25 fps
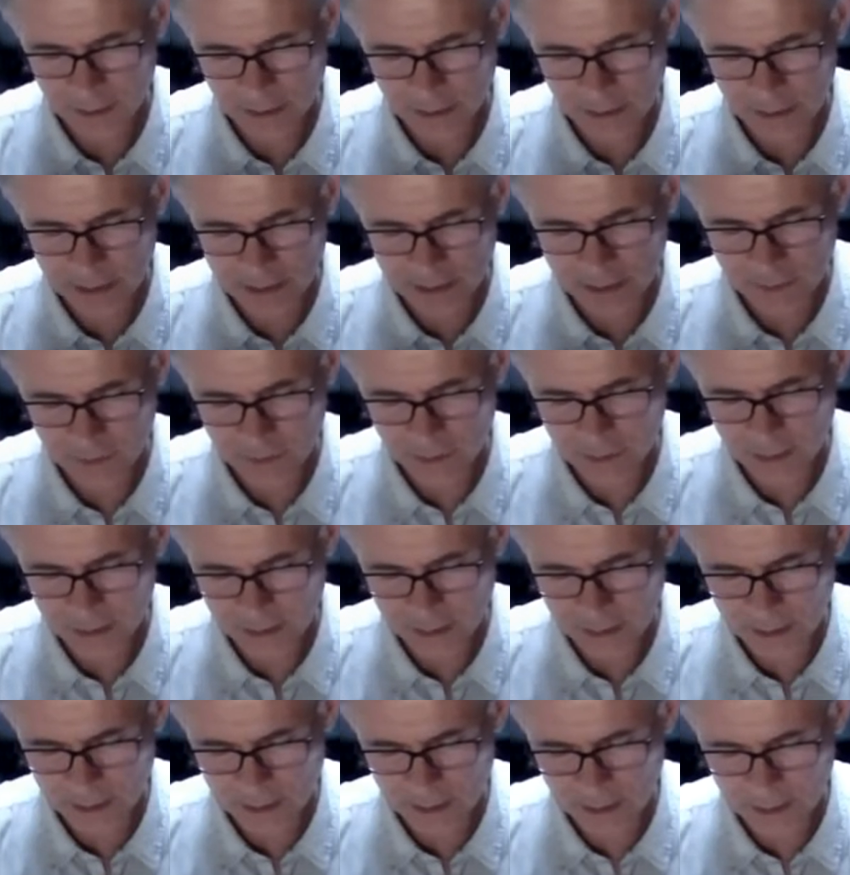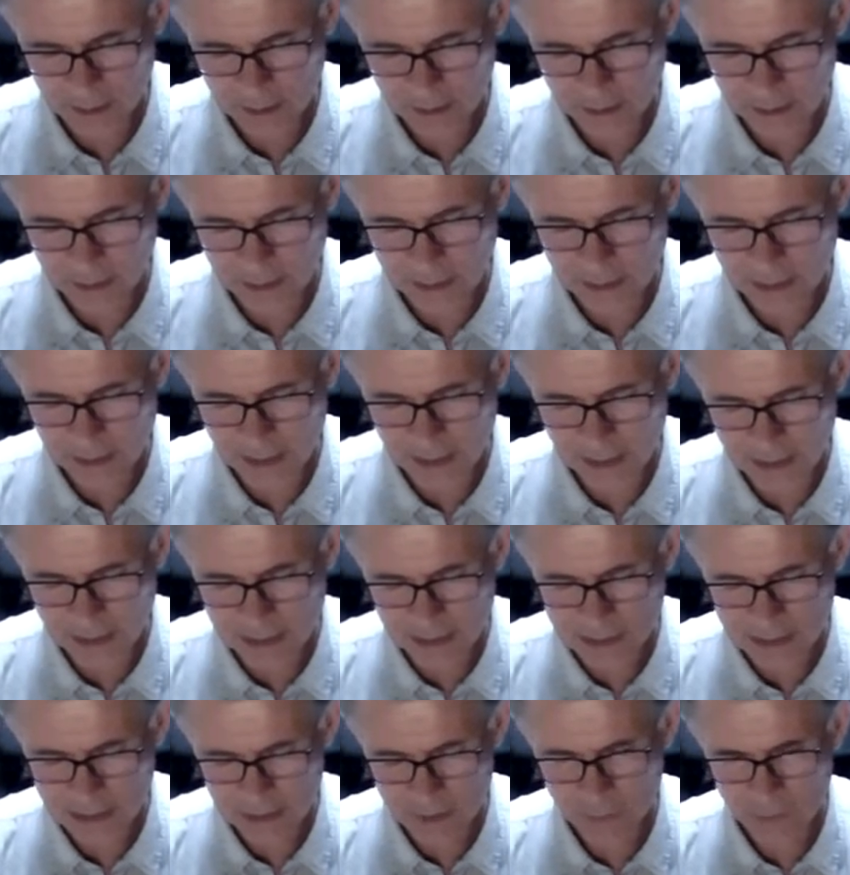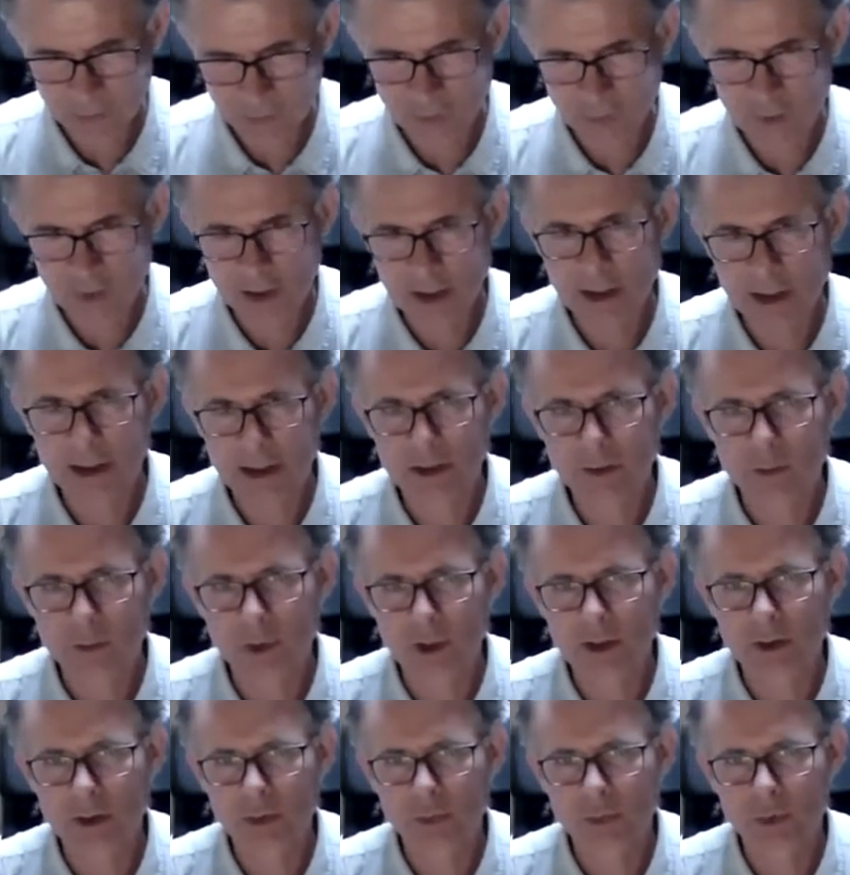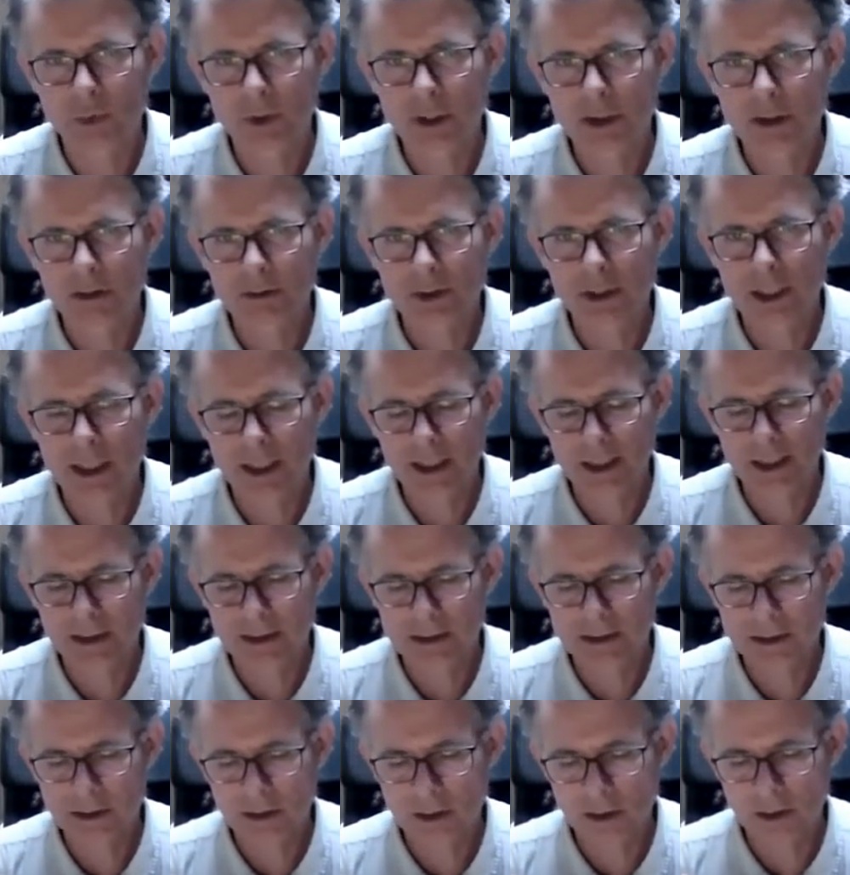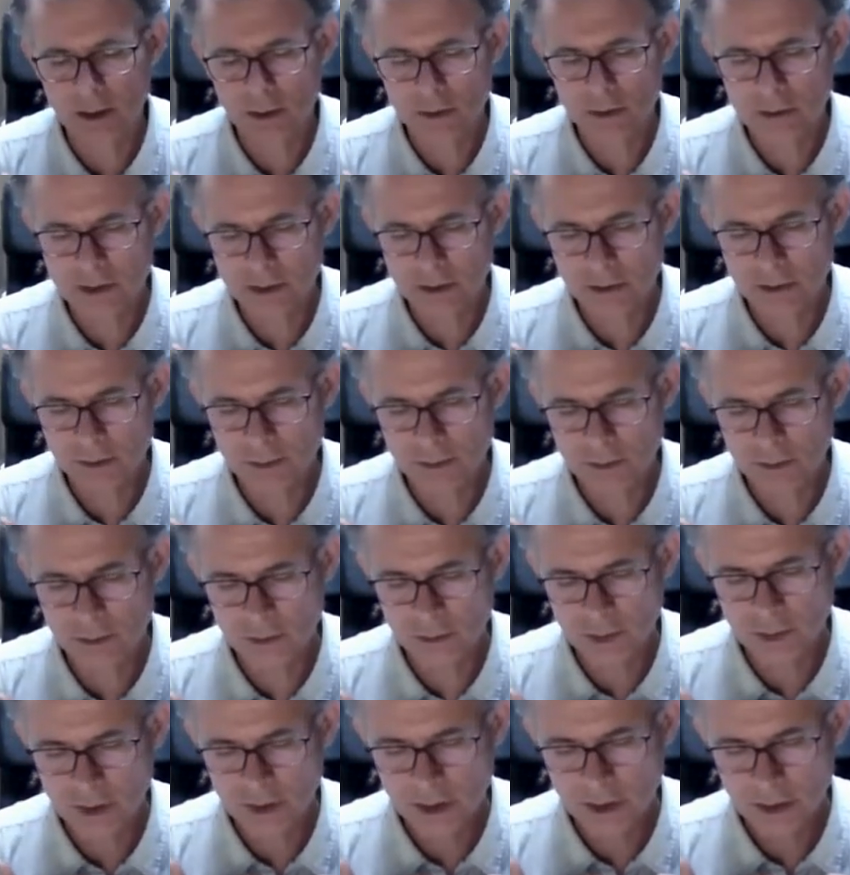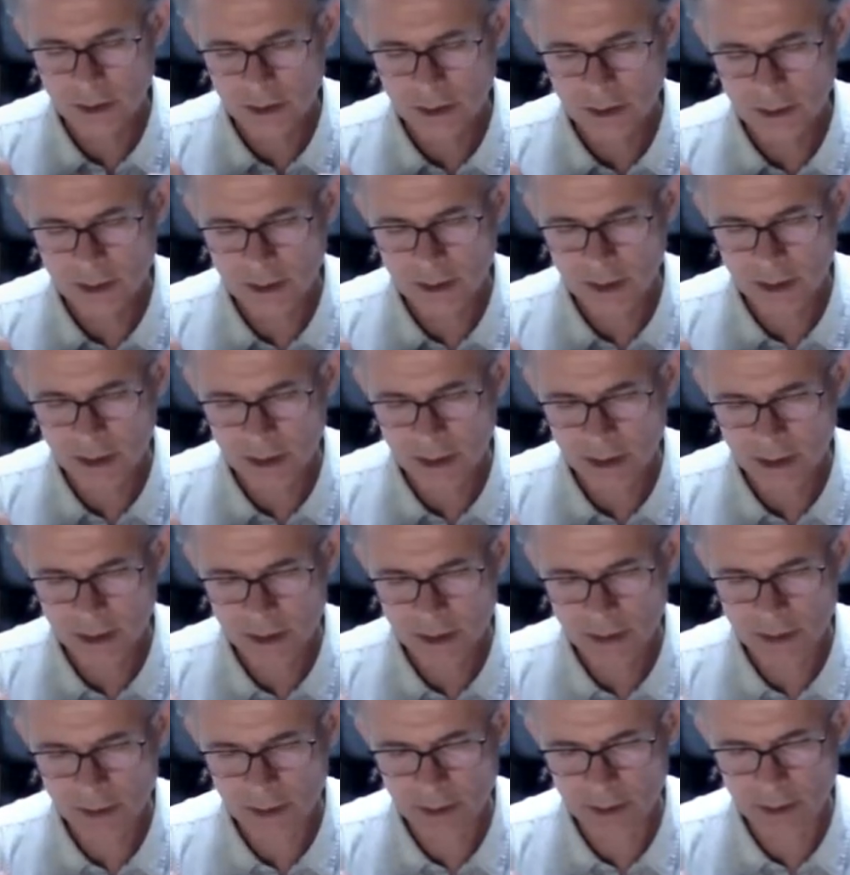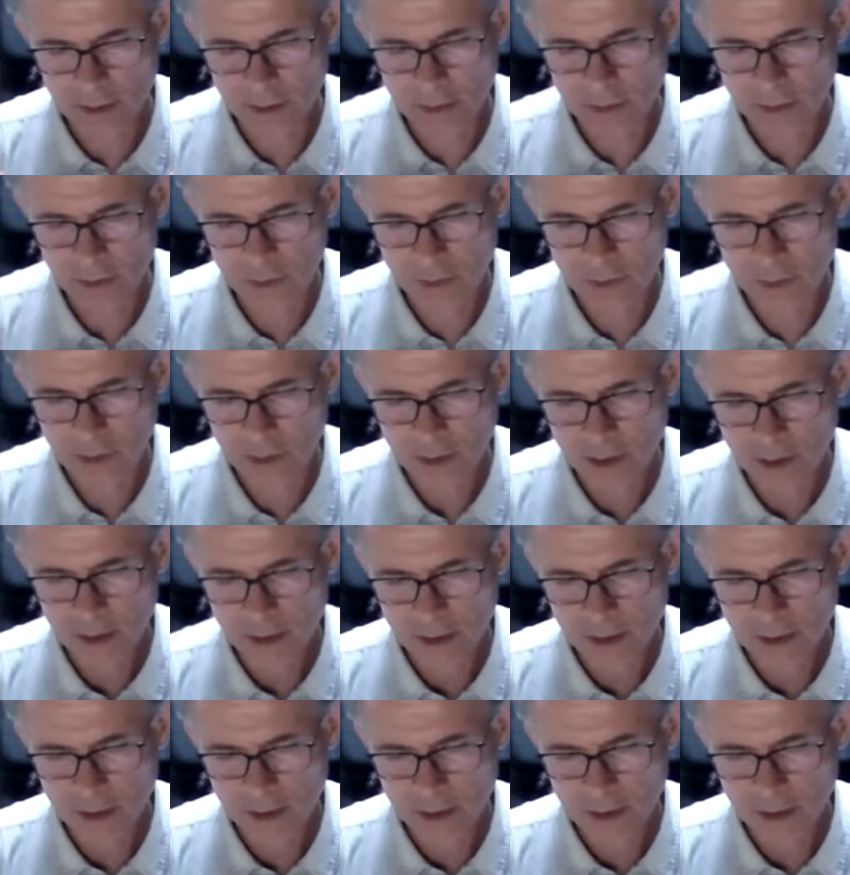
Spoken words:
this dense field when you bring your hands closer to the heart and you